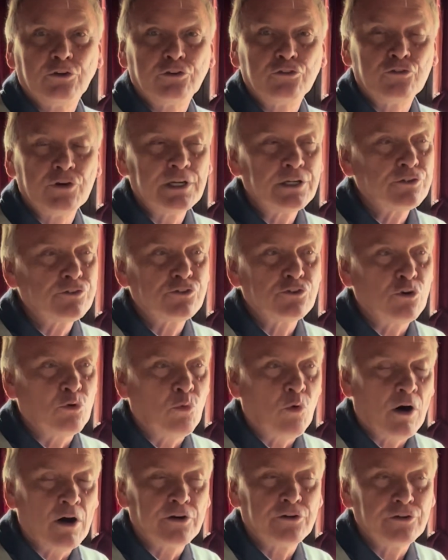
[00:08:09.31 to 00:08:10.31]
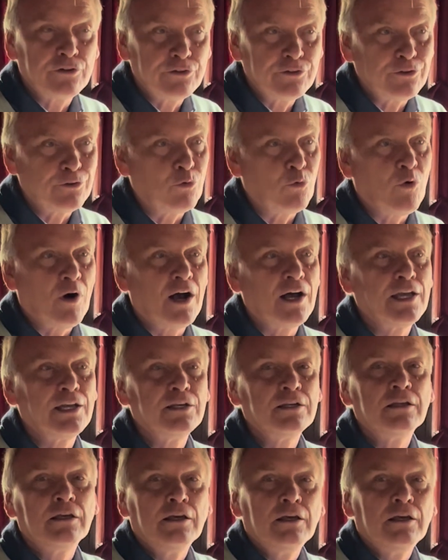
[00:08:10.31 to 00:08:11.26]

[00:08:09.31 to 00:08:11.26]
drinks, your water, your wine,